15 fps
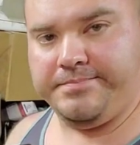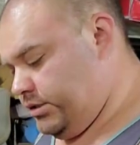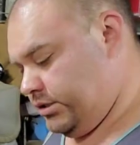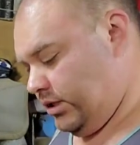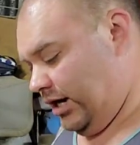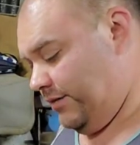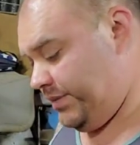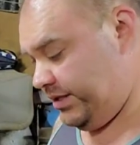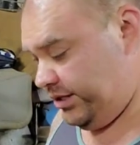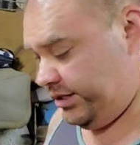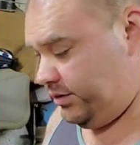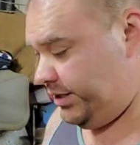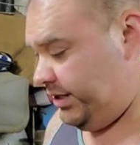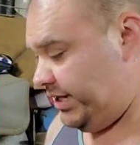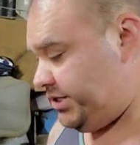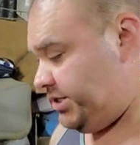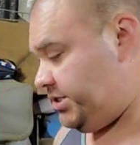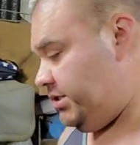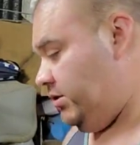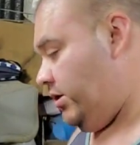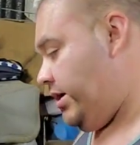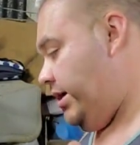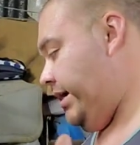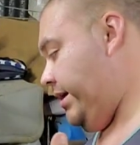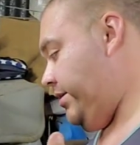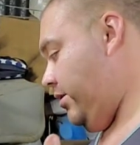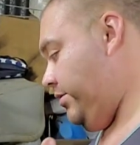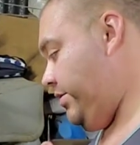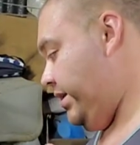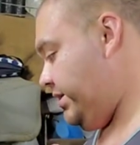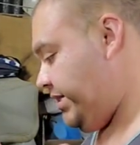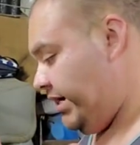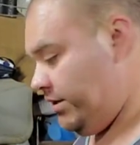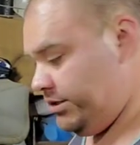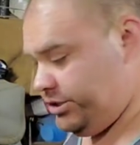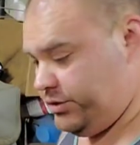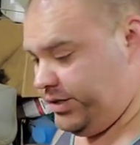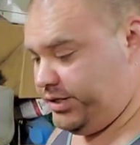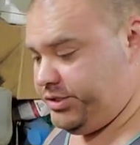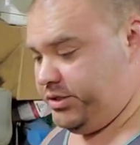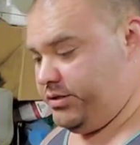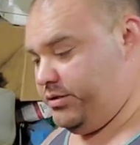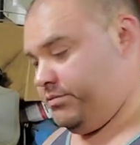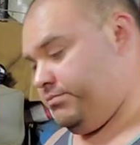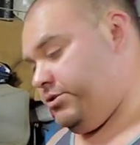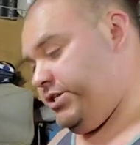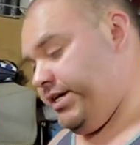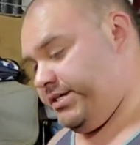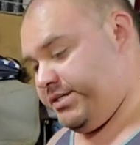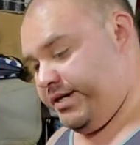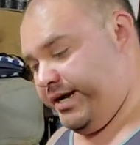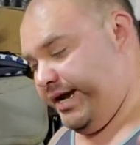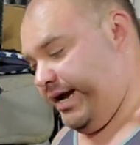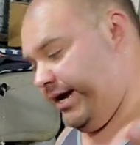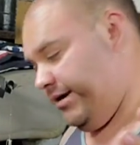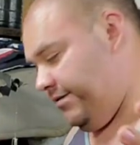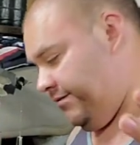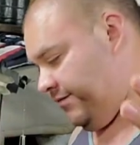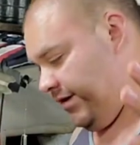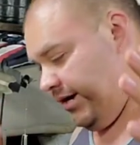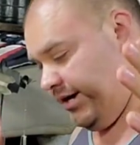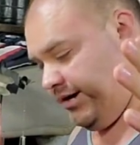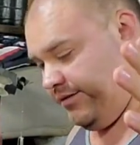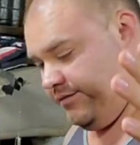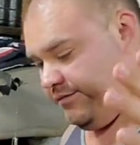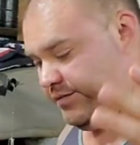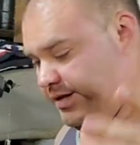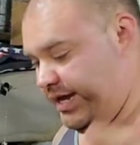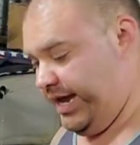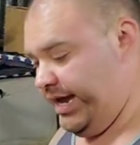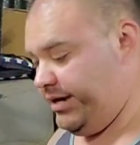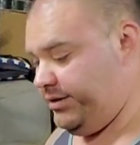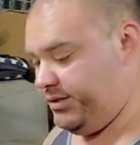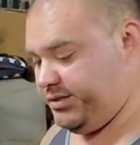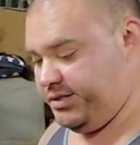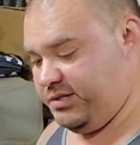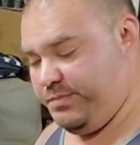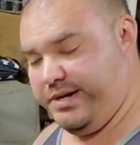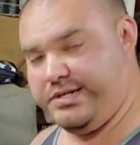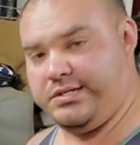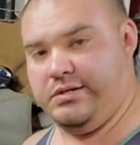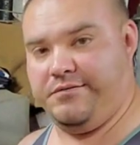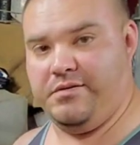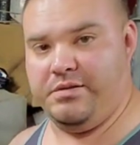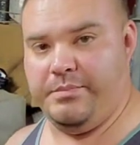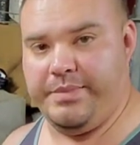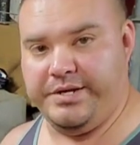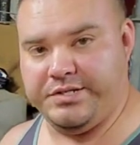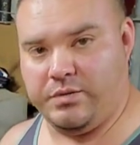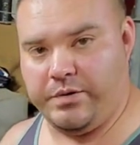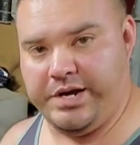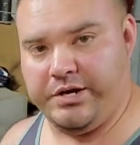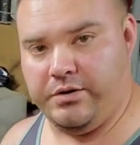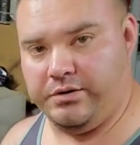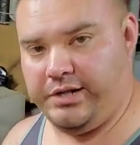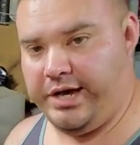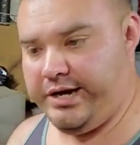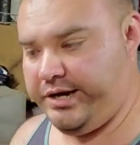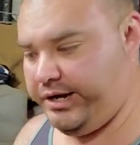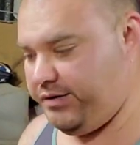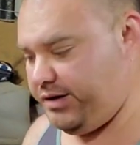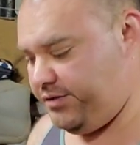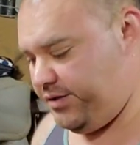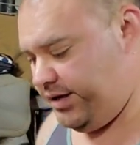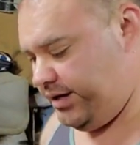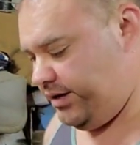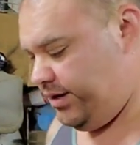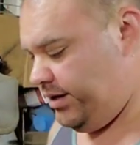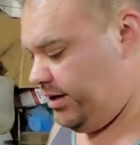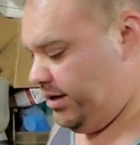So I've been literally like just looking at the entire treasure chest that I have of the handles, especially from the Mazurenko line and everything.